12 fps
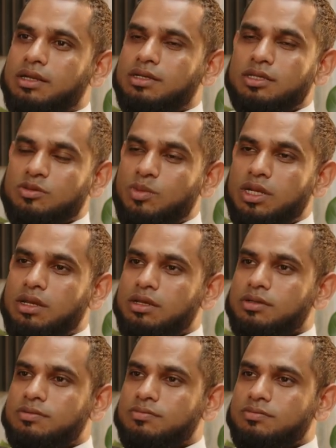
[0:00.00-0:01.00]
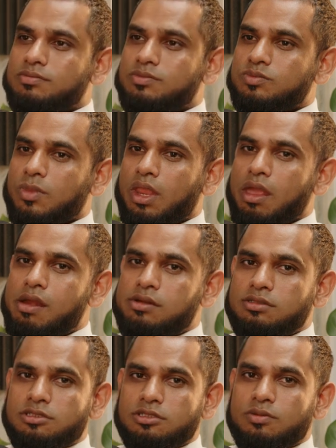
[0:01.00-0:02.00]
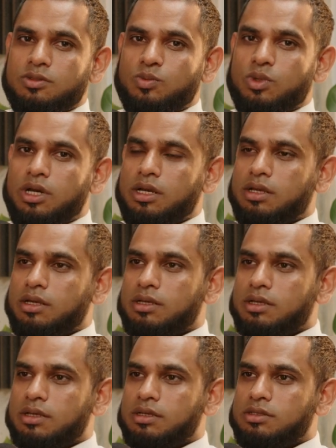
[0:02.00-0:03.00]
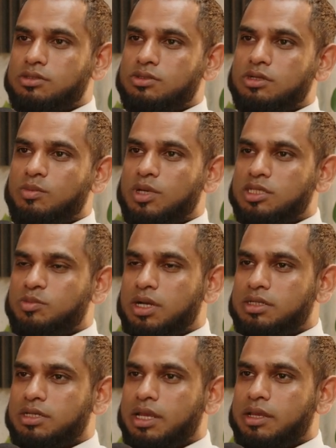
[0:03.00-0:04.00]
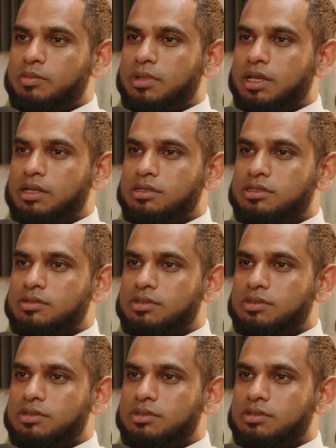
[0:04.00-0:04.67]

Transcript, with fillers: Like doesn't. What was she doing at the time? She would work in namaz part time, okay, and nice.